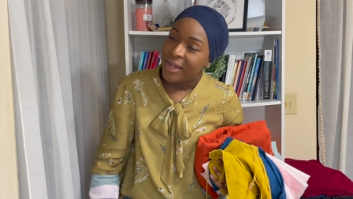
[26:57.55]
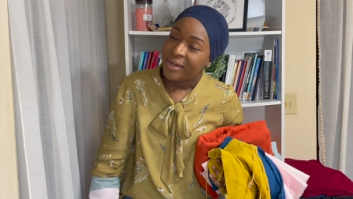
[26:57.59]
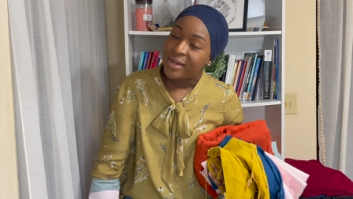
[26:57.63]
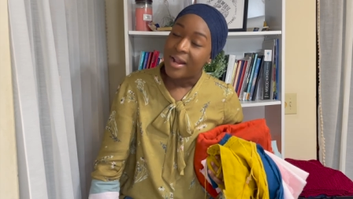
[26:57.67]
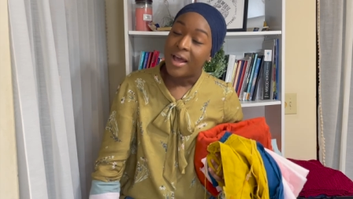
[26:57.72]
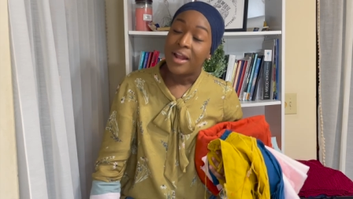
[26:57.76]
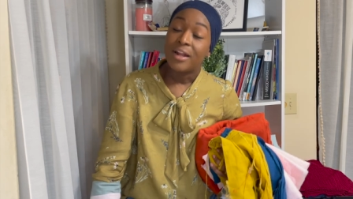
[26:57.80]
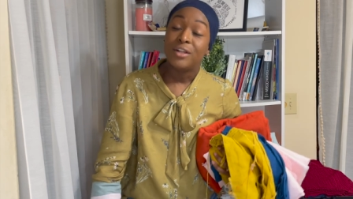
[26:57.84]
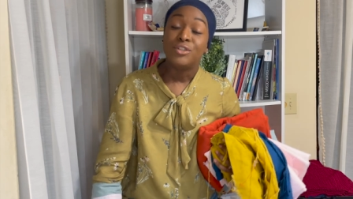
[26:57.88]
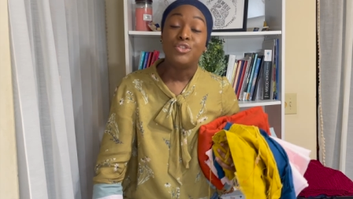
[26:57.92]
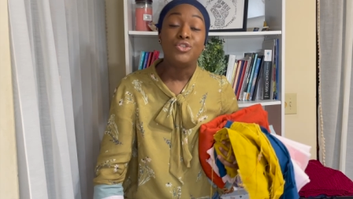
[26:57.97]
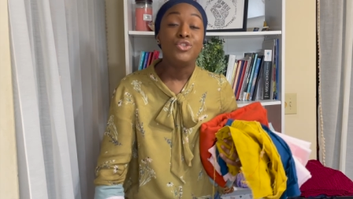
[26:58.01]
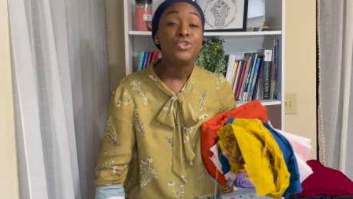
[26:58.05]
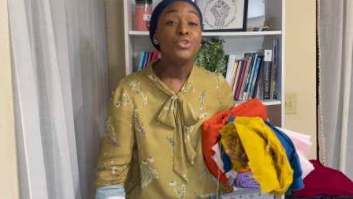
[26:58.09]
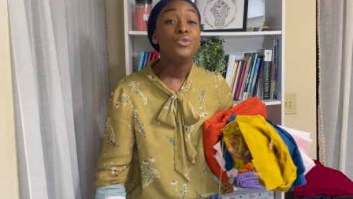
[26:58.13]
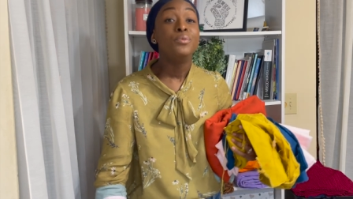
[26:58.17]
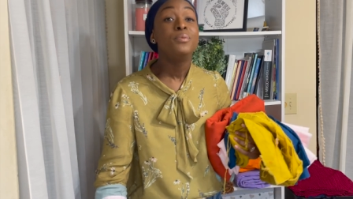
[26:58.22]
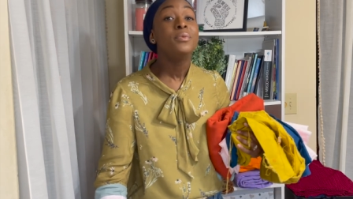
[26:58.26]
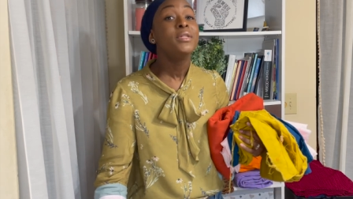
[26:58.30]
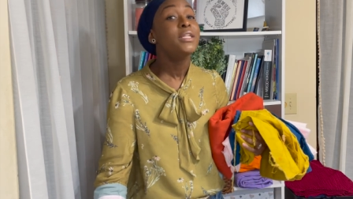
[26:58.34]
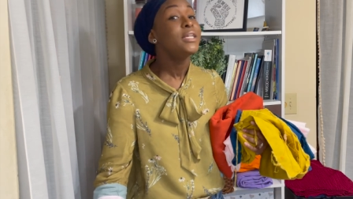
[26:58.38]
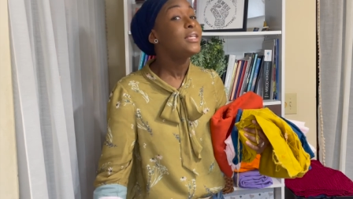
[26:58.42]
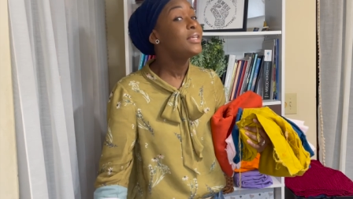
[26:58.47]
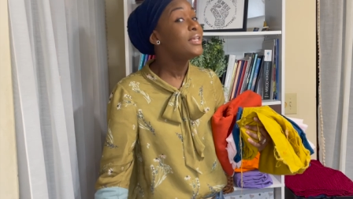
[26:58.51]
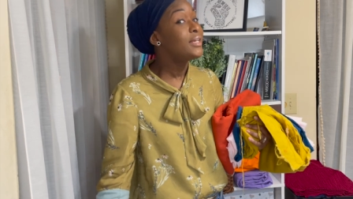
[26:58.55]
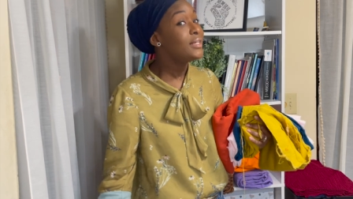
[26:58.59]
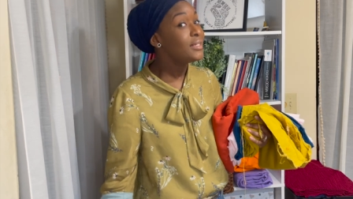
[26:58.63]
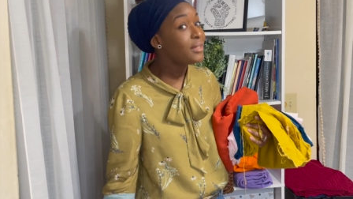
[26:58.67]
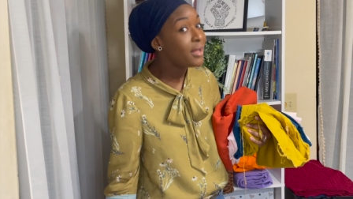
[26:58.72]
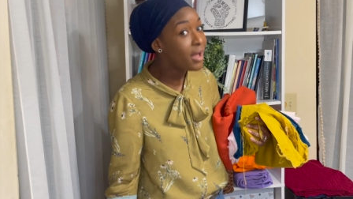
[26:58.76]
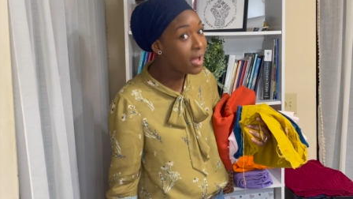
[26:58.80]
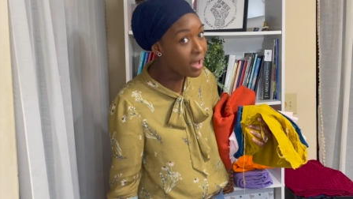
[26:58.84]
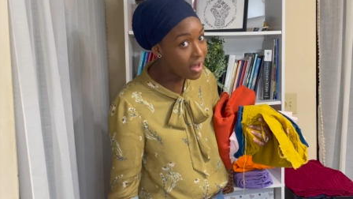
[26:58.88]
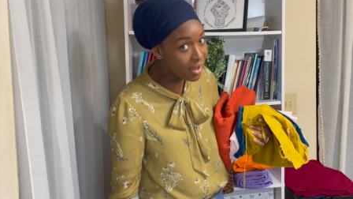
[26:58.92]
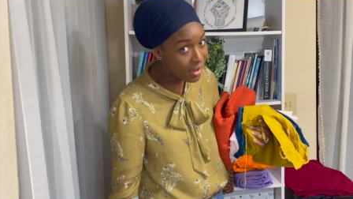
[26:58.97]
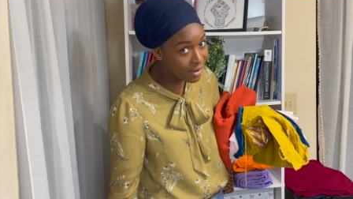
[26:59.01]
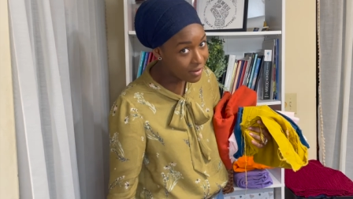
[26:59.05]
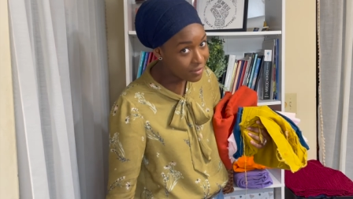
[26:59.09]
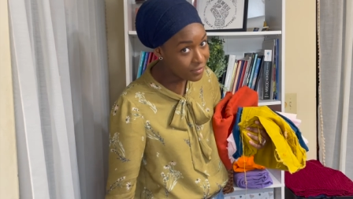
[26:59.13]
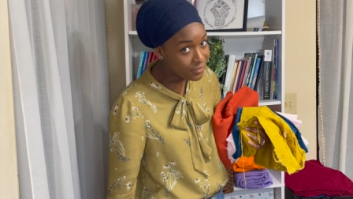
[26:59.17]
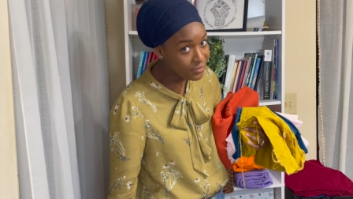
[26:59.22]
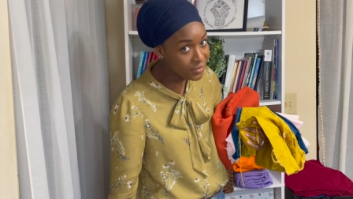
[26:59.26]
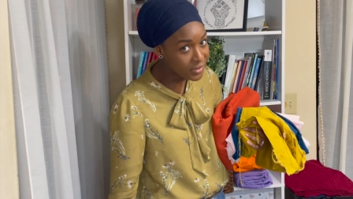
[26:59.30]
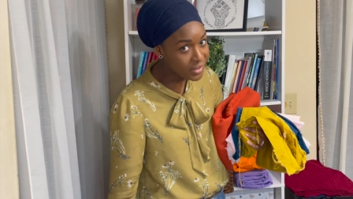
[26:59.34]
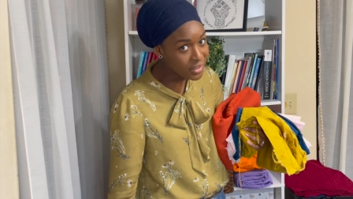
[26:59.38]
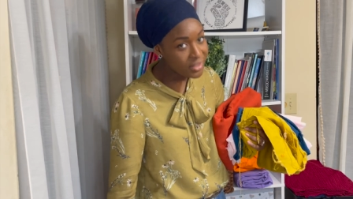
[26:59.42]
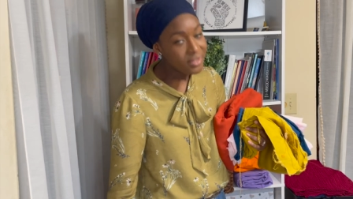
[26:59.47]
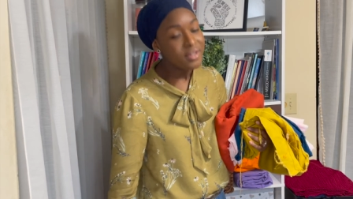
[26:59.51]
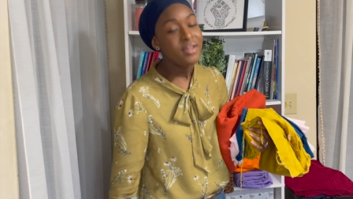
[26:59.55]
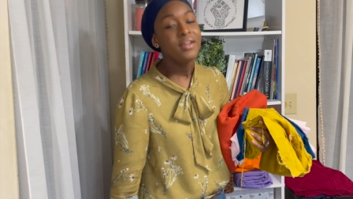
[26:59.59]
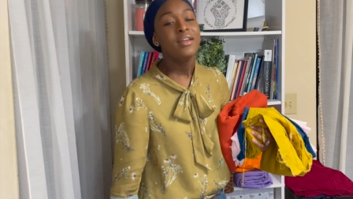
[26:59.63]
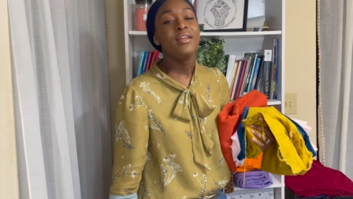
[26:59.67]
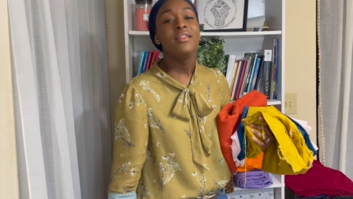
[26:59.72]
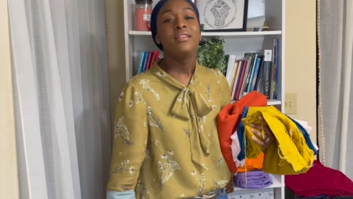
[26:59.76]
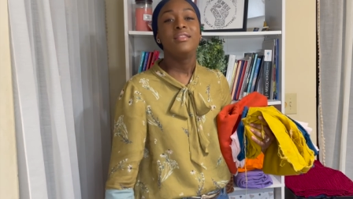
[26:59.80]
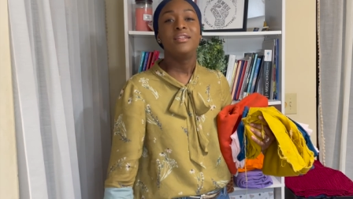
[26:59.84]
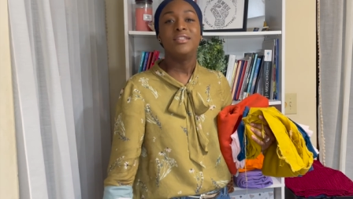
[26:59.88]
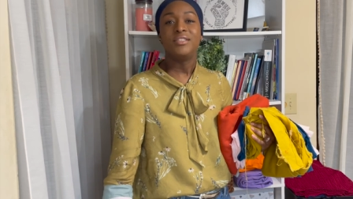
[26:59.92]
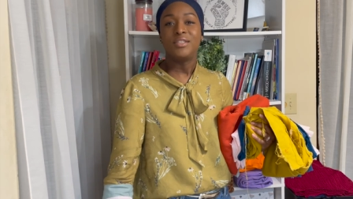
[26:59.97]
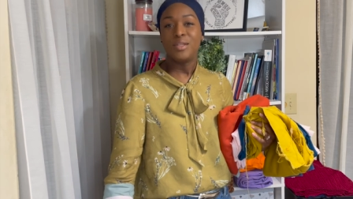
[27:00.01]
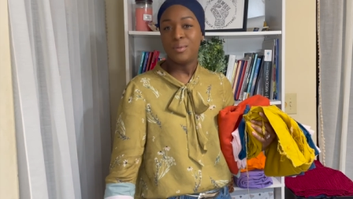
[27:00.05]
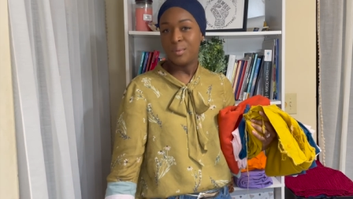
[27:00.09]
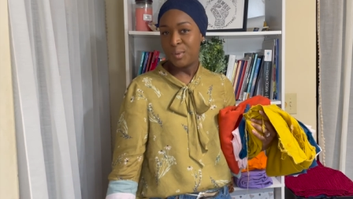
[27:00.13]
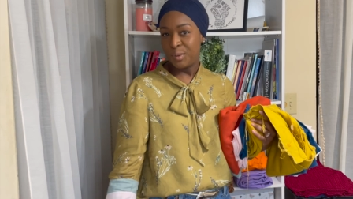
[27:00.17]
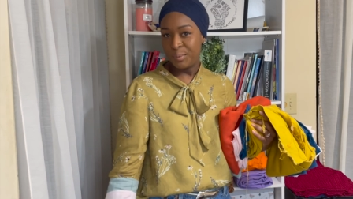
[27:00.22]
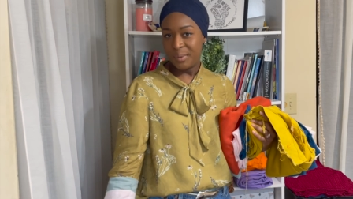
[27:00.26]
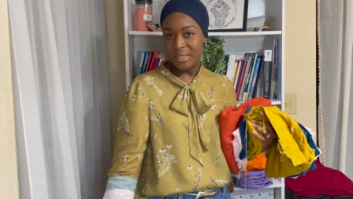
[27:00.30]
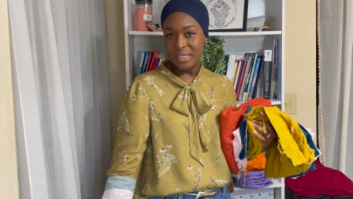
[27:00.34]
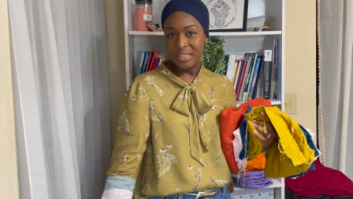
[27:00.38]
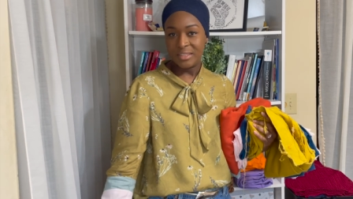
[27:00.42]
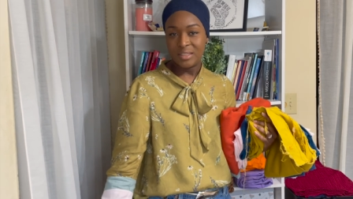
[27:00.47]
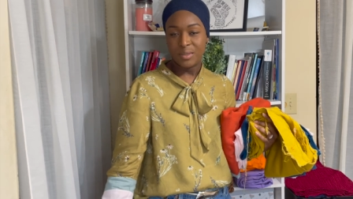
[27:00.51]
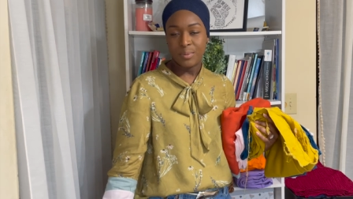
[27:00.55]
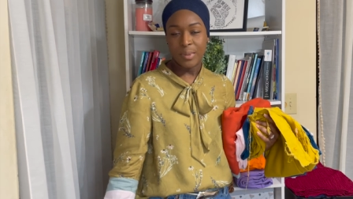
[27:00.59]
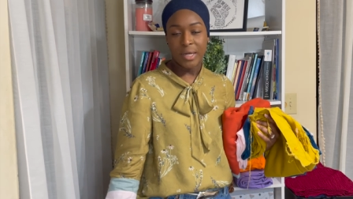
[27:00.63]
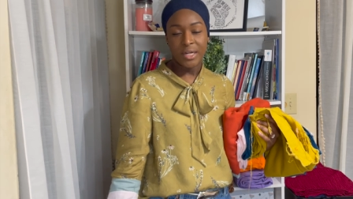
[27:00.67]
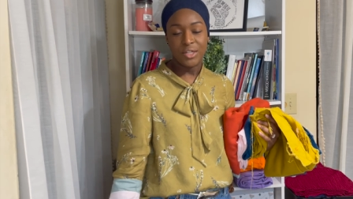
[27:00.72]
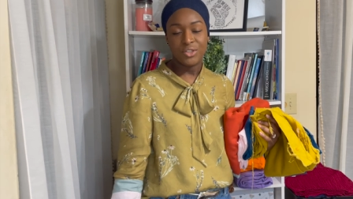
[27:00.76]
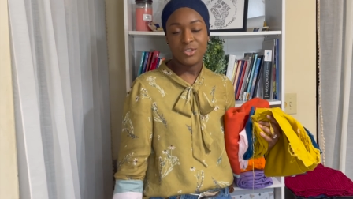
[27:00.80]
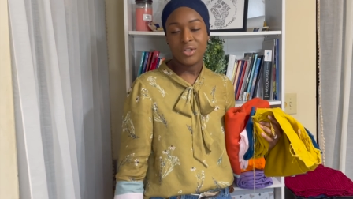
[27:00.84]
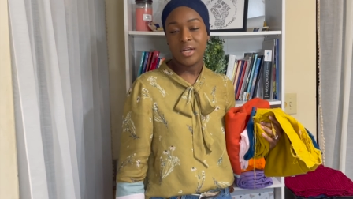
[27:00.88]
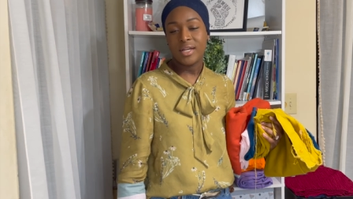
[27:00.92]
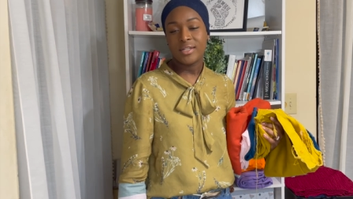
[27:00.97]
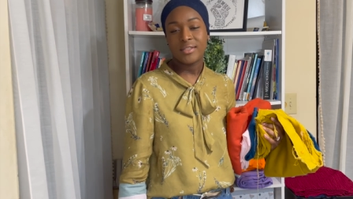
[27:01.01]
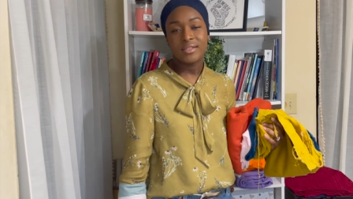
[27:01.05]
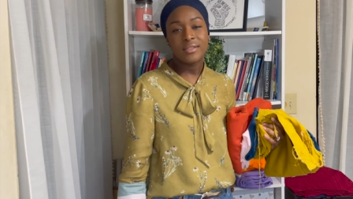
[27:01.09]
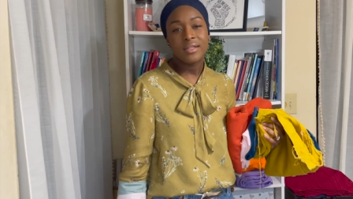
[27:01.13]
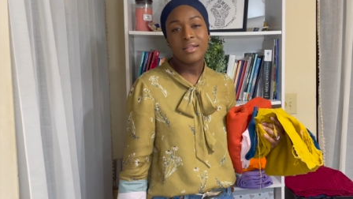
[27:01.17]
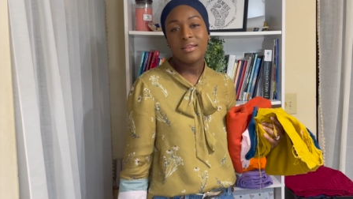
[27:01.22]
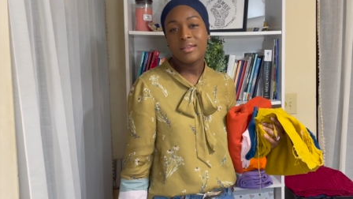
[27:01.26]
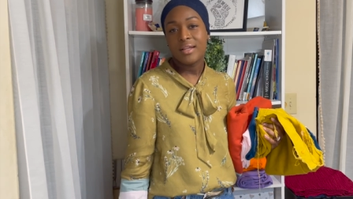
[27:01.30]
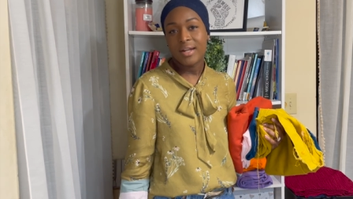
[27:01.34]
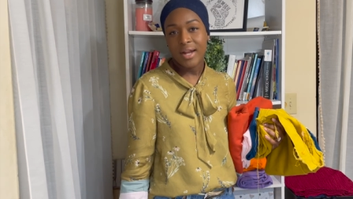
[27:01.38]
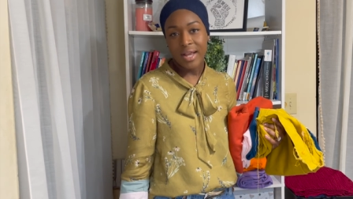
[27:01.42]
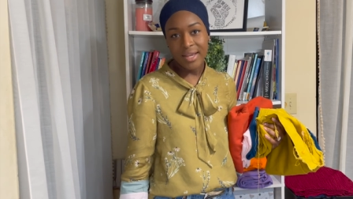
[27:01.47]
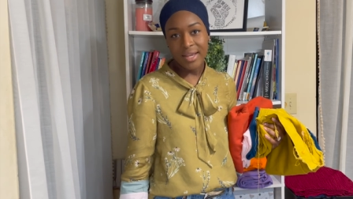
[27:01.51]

not a duplicate of, the Zimmermann inspired dress, then I